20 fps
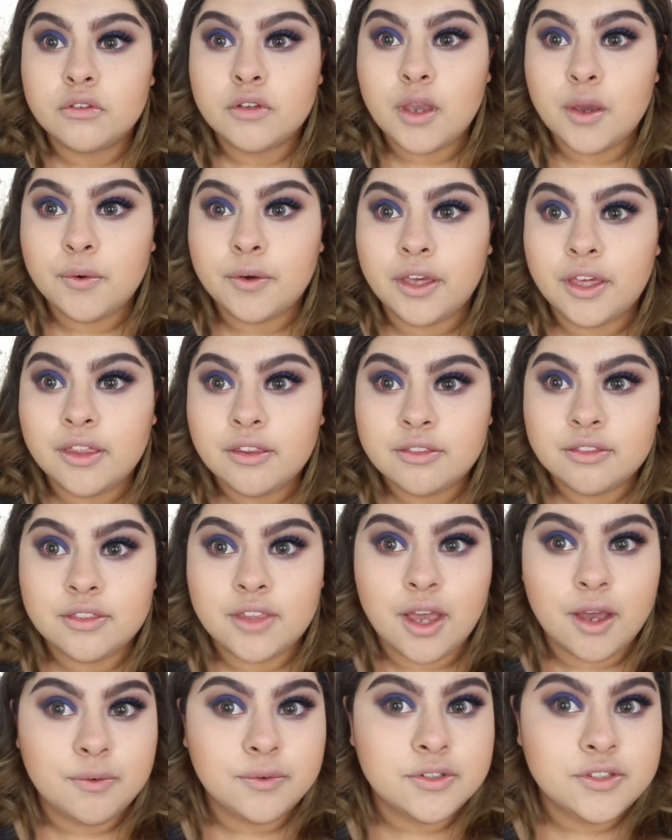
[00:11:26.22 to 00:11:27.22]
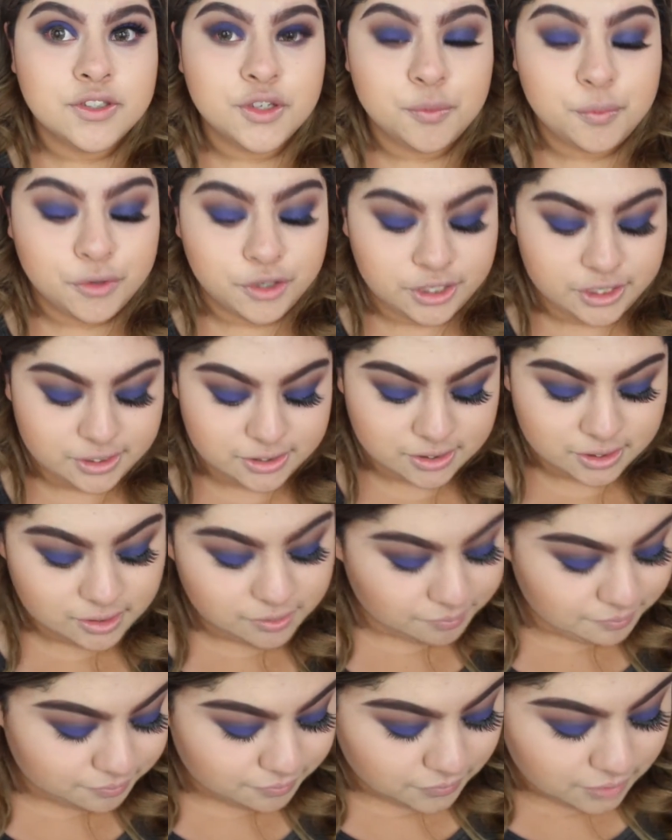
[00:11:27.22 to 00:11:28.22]
Okay, that was super
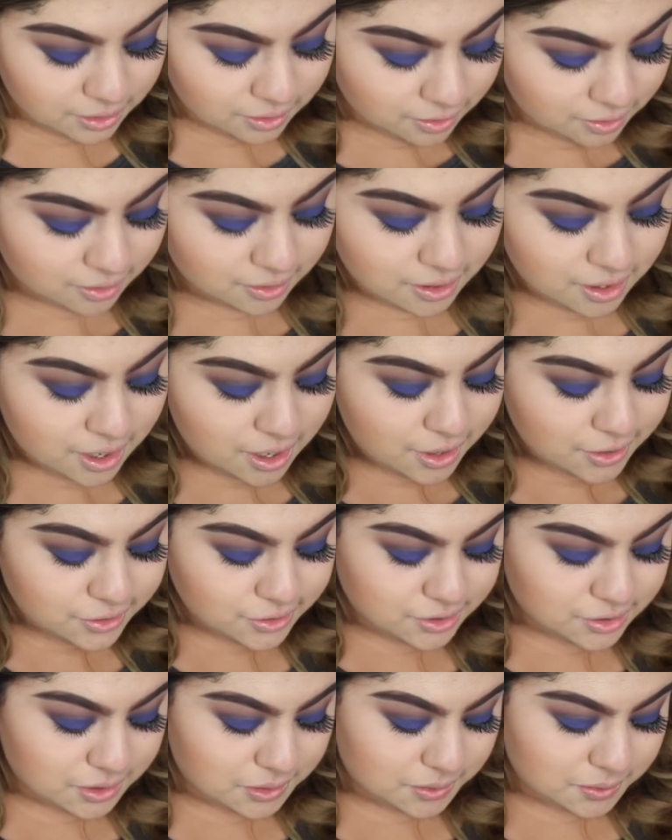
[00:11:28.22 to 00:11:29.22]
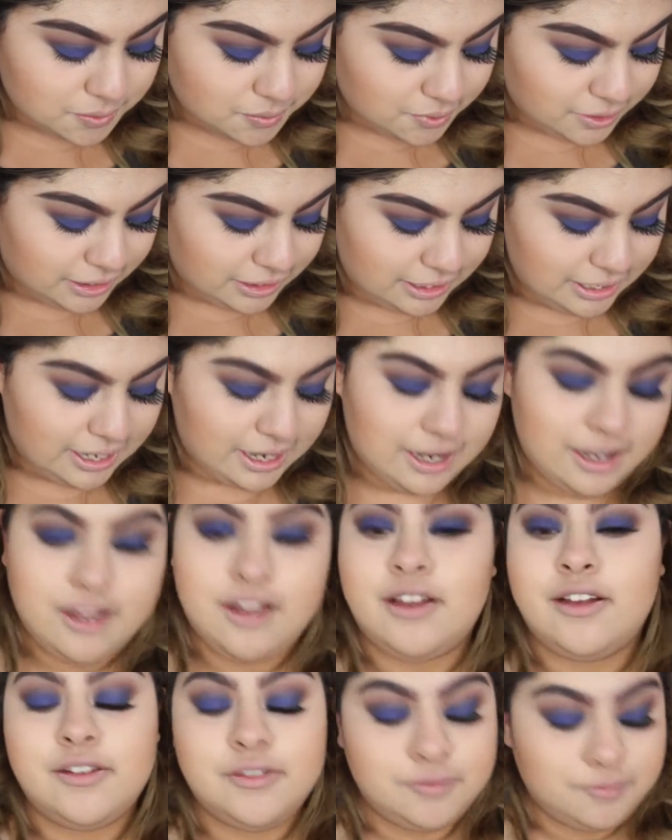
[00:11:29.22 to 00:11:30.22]
easy. So
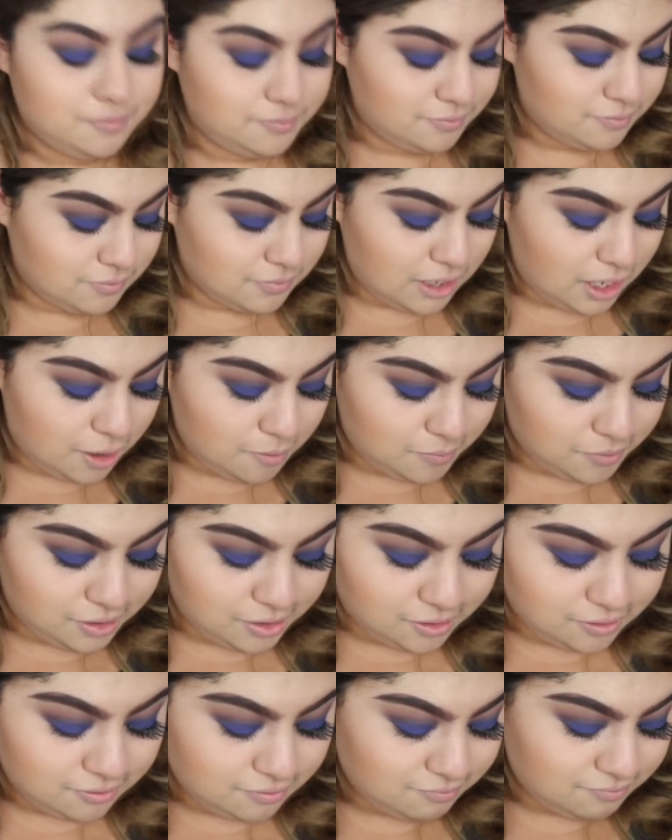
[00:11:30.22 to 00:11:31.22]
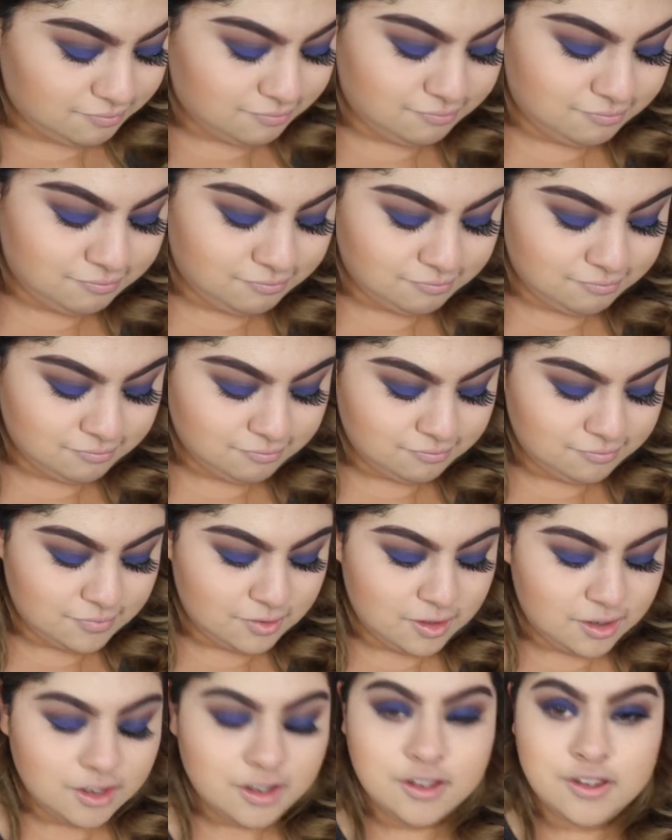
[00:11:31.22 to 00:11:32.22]
yeah, I mean
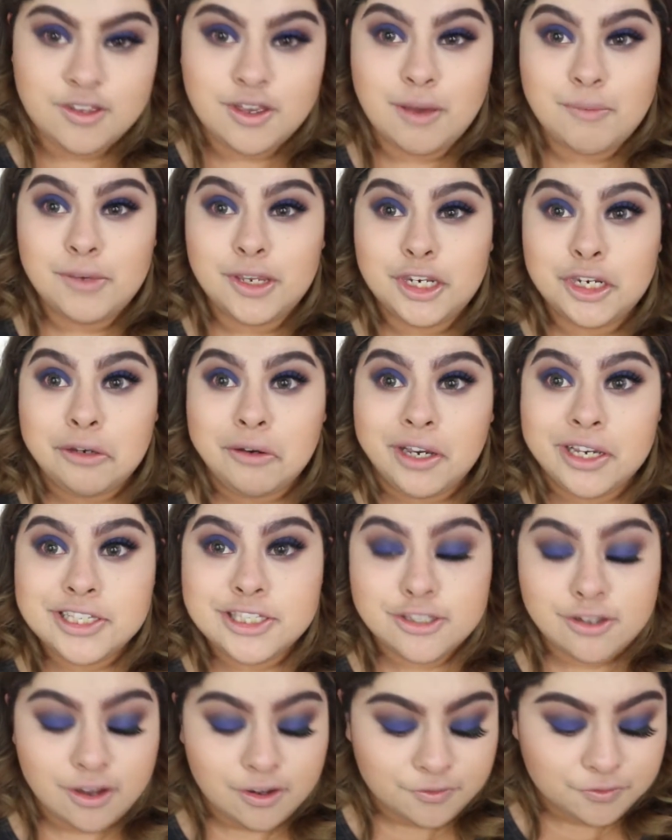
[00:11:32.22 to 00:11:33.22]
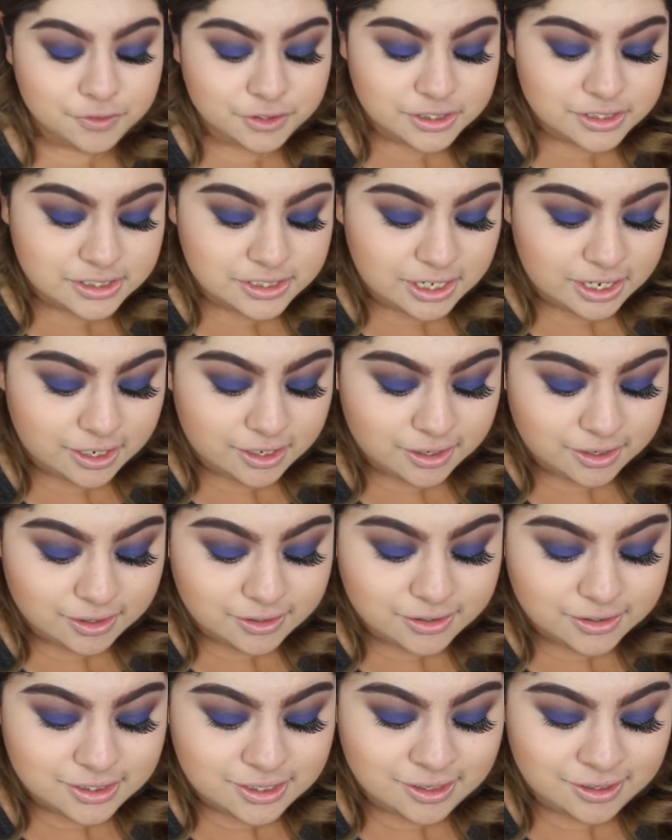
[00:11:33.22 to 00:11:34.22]
you guys saw it
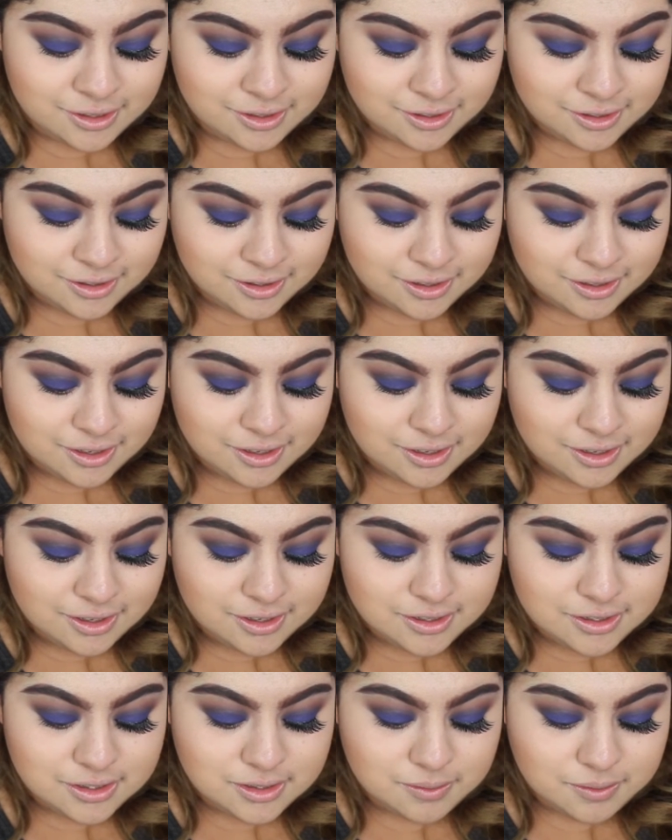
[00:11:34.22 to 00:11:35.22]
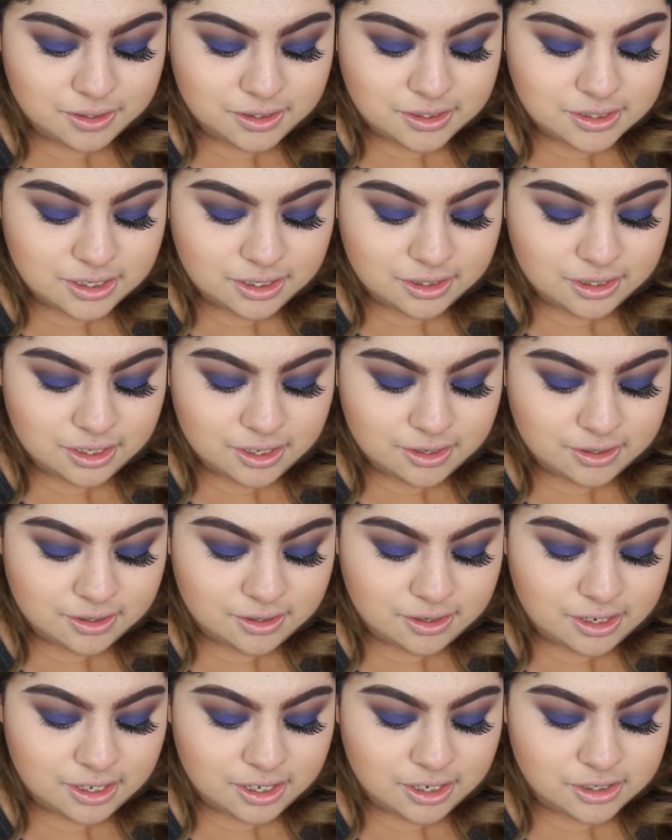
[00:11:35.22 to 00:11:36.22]
firsthand. So I'm going to take the other
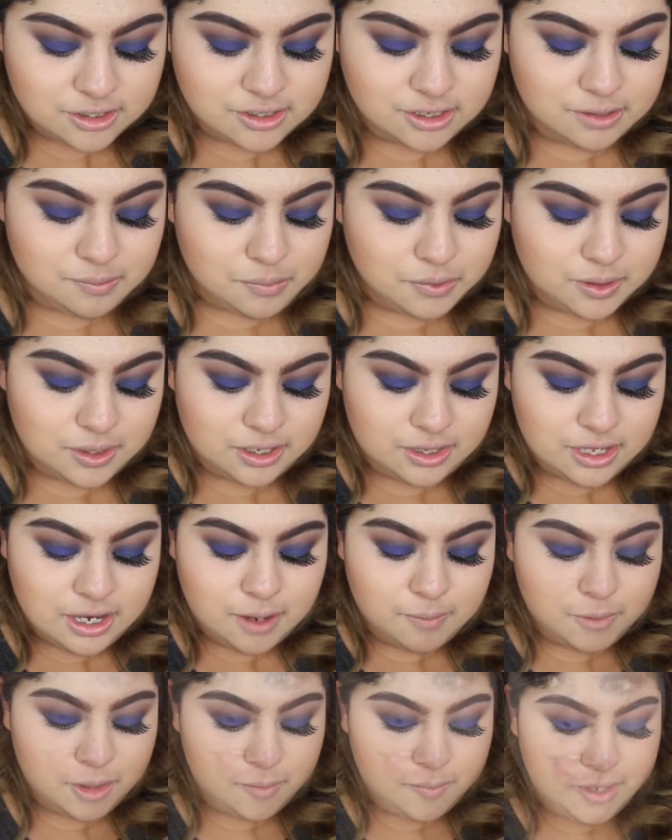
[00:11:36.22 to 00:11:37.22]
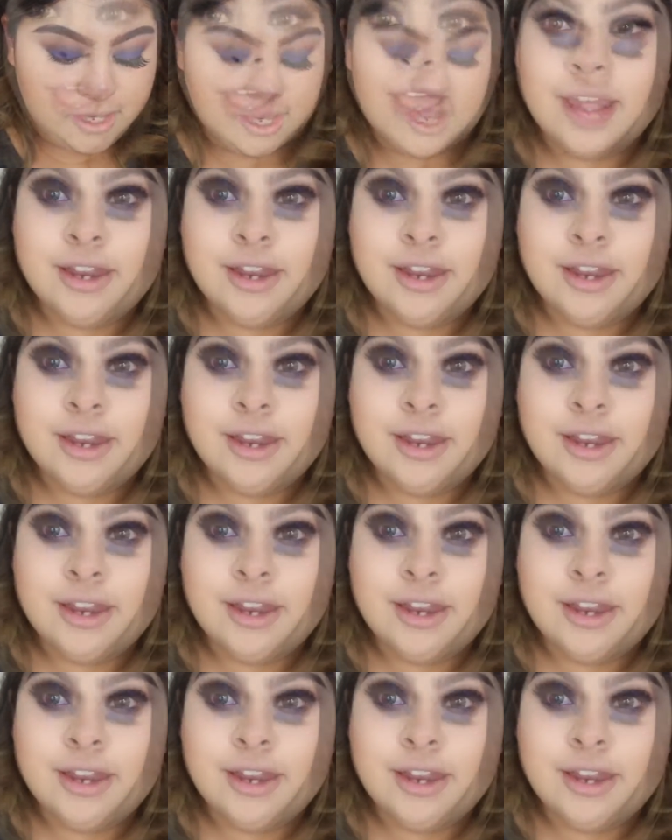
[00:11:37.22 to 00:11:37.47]
lash and apply that baby.